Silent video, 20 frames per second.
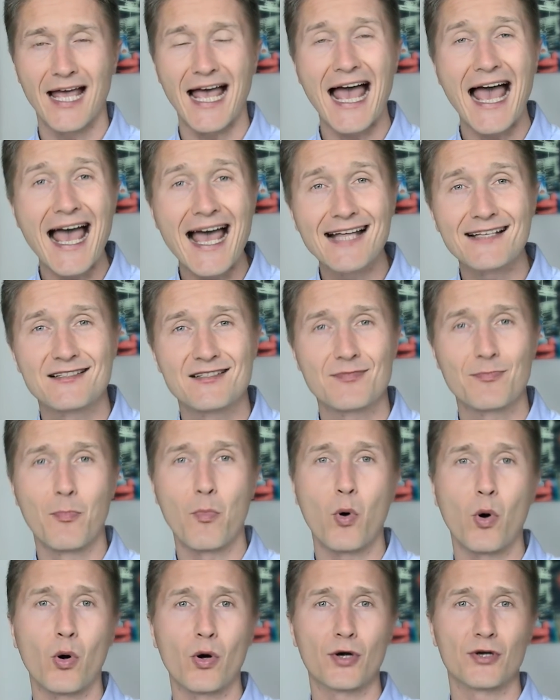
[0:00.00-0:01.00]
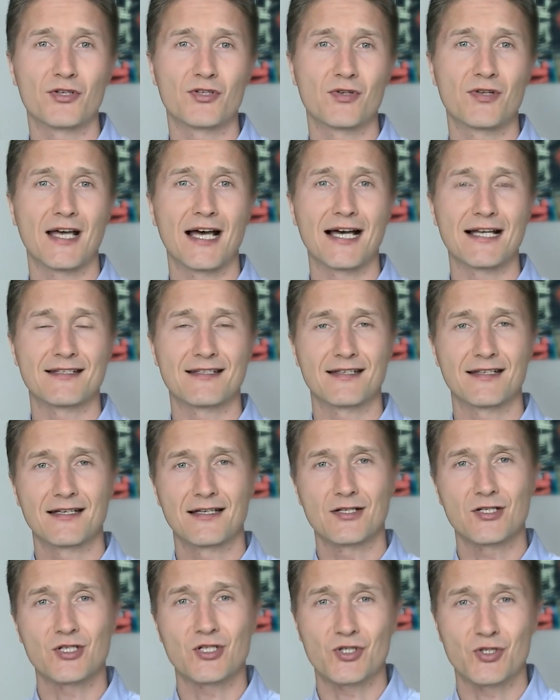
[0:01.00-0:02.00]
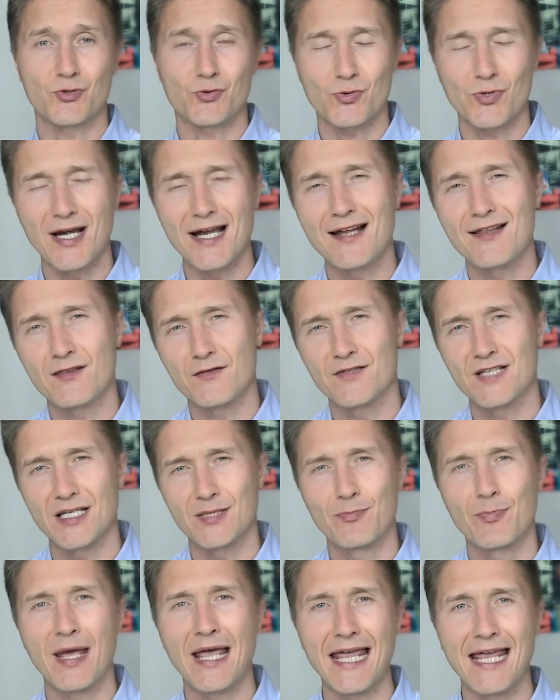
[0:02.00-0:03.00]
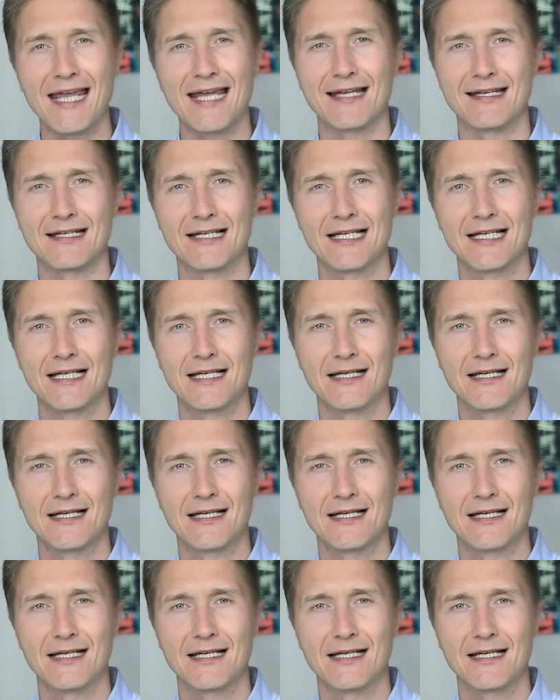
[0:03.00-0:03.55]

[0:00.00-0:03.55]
adds more to that strength of that pain